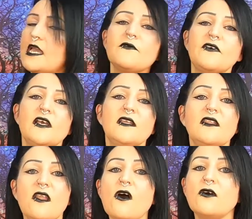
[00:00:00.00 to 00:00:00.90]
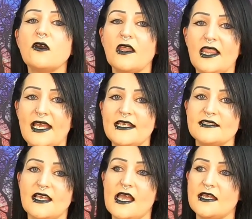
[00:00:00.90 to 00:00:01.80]
get a fairly long
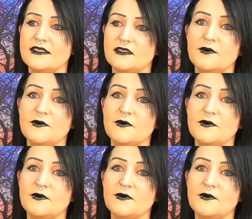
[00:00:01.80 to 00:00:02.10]
lace, guys,